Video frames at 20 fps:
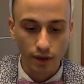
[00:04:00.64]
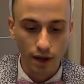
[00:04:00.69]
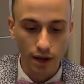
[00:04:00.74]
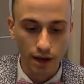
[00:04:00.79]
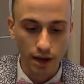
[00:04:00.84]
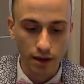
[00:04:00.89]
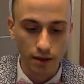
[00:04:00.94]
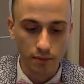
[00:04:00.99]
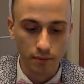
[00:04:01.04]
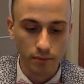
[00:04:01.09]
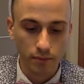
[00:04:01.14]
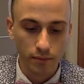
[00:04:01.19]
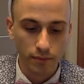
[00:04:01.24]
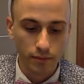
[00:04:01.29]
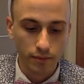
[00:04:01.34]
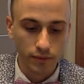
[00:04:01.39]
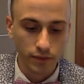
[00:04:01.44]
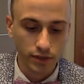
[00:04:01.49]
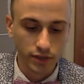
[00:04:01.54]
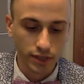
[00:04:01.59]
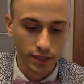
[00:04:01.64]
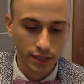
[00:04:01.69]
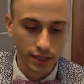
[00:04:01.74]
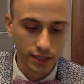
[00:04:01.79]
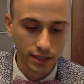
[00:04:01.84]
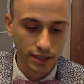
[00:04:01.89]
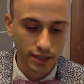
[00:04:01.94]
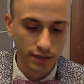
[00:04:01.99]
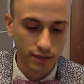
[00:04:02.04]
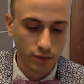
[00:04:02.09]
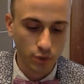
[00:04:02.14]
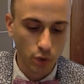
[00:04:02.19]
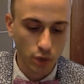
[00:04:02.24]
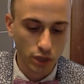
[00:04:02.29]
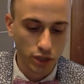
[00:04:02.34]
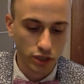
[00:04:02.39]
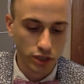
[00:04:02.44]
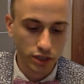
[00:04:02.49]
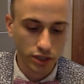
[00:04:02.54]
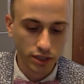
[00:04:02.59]
There's a list of
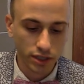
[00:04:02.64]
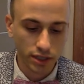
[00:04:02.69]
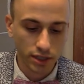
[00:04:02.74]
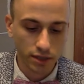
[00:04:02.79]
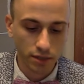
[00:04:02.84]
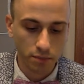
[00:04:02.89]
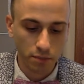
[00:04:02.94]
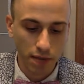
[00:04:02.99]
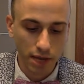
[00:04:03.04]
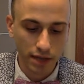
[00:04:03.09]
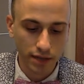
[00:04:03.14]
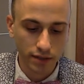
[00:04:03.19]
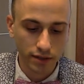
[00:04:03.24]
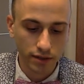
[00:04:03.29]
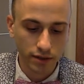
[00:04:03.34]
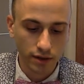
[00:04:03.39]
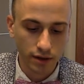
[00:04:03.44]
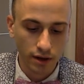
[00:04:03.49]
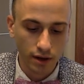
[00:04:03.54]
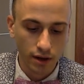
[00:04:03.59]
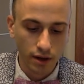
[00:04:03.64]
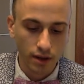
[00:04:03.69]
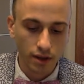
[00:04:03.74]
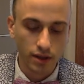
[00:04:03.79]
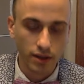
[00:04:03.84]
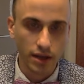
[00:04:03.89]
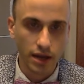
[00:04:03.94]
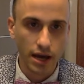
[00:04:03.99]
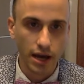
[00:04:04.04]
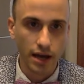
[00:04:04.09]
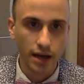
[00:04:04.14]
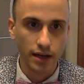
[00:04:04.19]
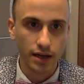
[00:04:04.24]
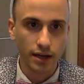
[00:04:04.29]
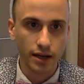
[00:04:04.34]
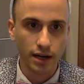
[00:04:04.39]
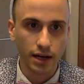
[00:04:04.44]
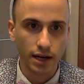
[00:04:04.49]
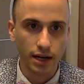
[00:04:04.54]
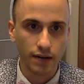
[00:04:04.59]
questions in the binder that